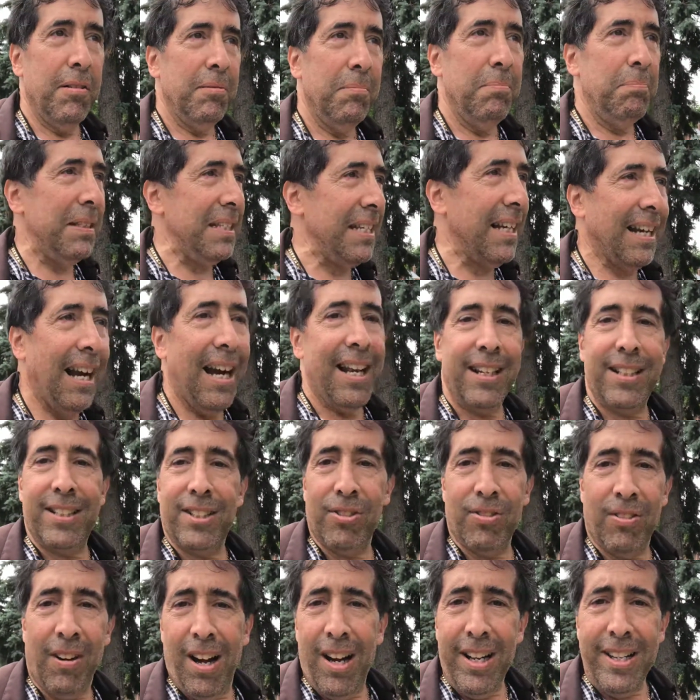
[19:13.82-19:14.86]
But you got to
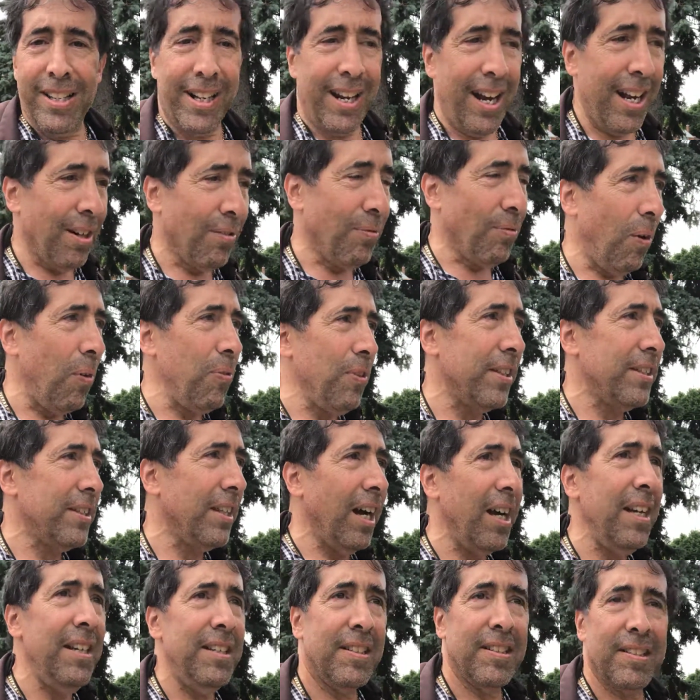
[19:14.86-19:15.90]
try. You got to roll the
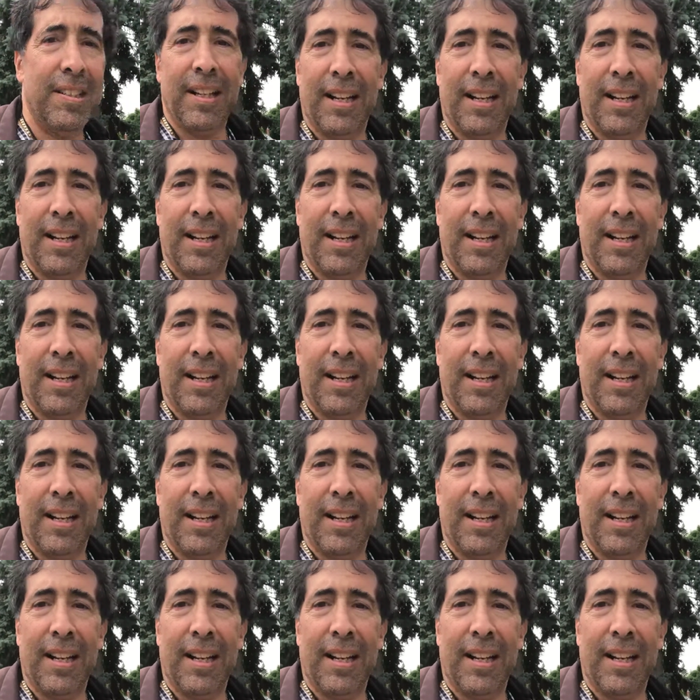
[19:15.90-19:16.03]
dice.